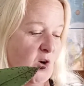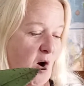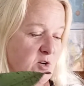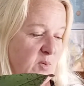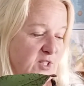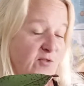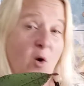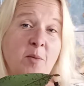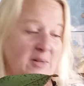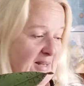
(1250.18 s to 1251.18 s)
garden was
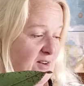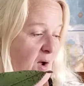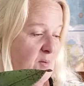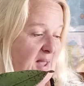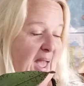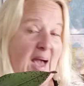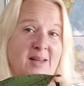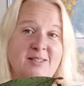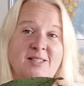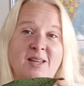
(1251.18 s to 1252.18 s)
formerly known
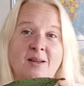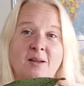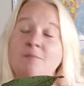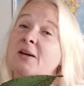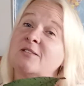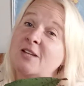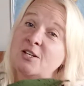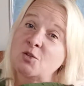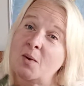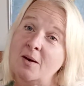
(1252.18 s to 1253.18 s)
as my
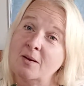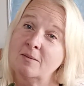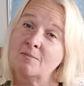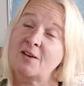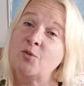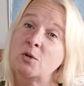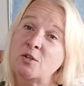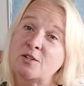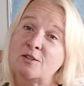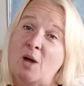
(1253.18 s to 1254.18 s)
sanctuary, my
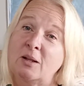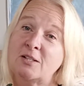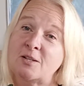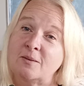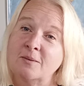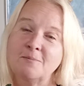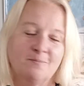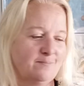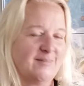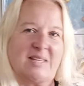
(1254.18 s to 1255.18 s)
fortress of solitude.
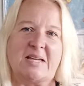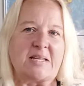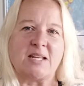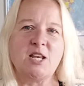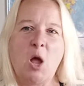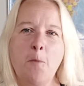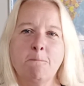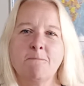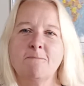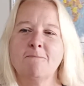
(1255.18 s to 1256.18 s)
Nope,
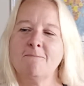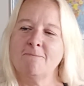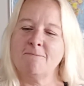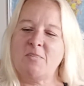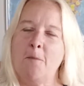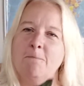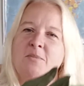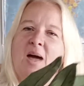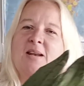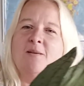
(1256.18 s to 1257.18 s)

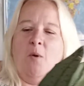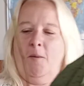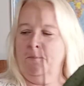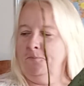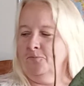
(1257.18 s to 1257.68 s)
not anymore.